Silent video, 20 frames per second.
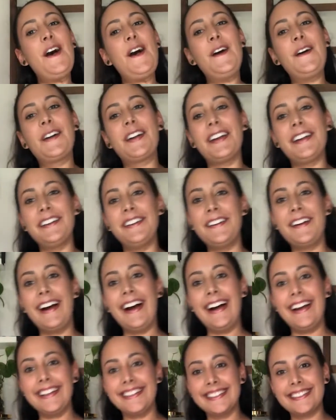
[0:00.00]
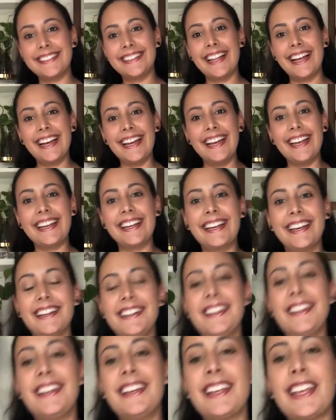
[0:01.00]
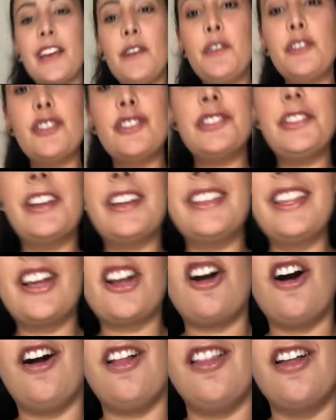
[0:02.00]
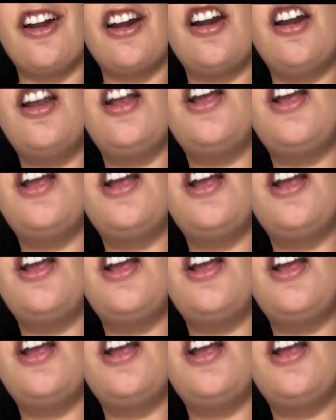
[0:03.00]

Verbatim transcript: Okay, you guys, like, can we just look at the color